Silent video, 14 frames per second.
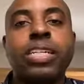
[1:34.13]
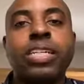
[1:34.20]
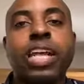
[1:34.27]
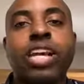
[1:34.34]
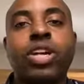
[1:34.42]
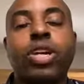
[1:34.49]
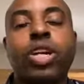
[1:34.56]
thing
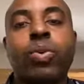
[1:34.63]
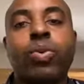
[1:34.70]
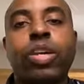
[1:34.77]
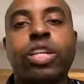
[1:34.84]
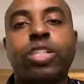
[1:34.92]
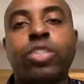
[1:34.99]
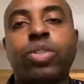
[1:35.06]
that you're going to
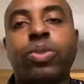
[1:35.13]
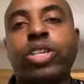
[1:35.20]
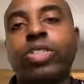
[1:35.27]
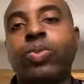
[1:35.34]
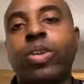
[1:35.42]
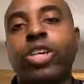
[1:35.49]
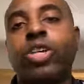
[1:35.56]
want to do
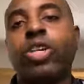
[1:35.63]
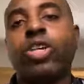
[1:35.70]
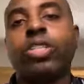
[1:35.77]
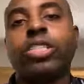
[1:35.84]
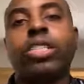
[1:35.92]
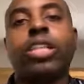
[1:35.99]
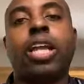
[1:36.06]
is when you go
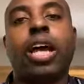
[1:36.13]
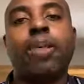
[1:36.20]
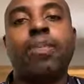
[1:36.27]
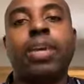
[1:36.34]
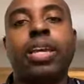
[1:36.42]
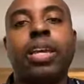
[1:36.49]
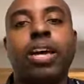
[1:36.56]
to the
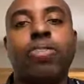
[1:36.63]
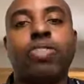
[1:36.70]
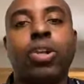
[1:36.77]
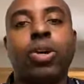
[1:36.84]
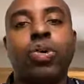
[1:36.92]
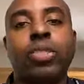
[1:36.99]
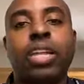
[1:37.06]
lobby of
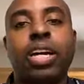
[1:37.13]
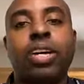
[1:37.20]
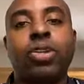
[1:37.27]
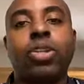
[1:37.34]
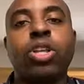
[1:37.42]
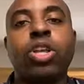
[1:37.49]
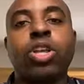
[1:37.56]
the
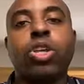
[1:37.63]
hotel,